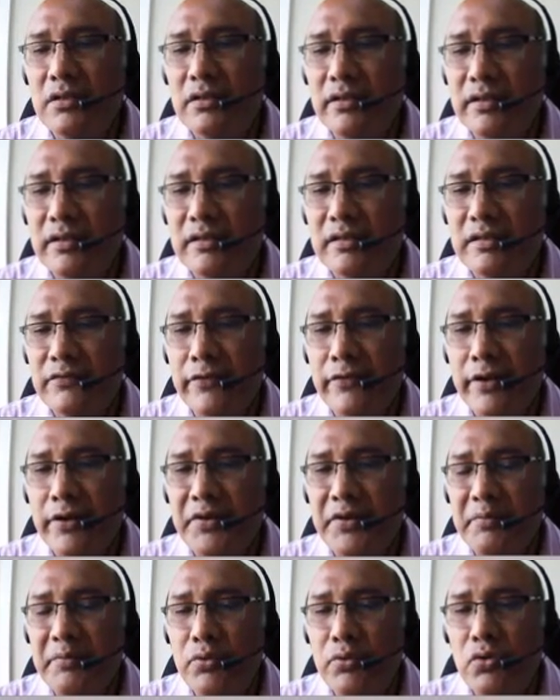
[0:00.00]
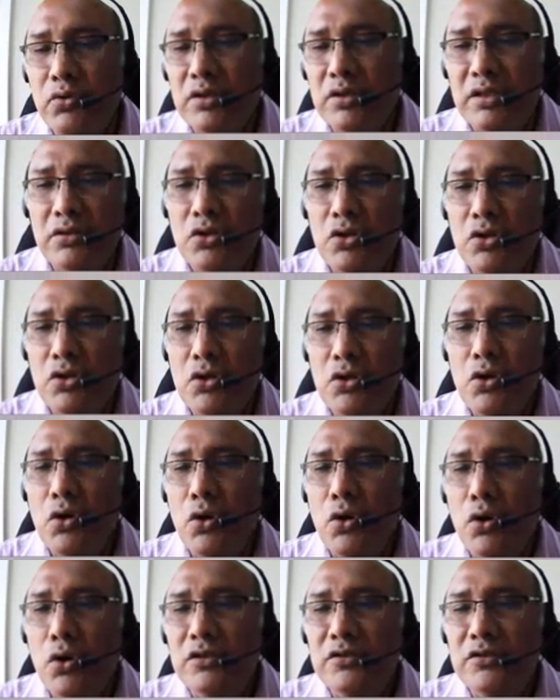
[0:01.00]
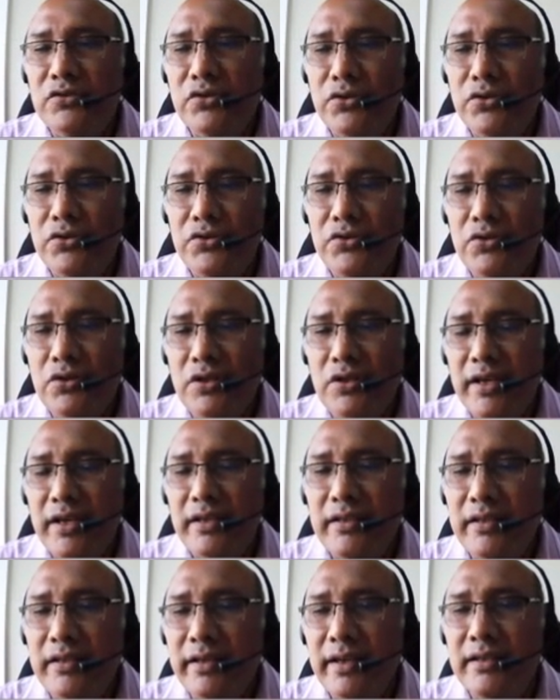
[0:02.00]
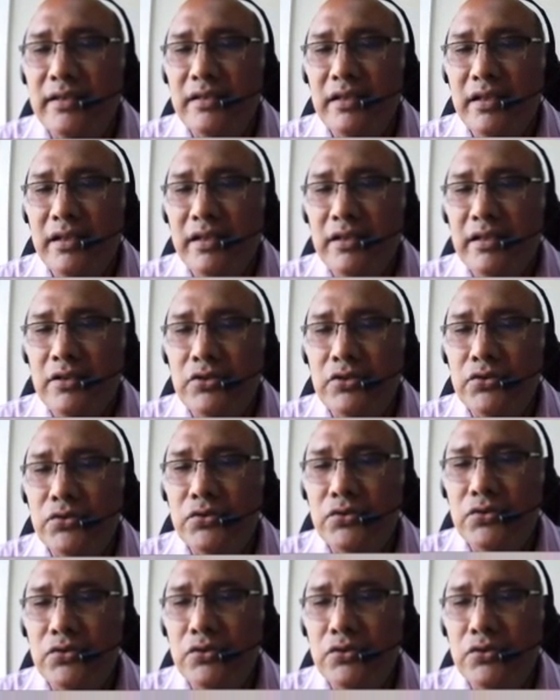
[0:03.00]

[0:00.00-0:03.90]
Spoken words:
This is very important. Also, you can get into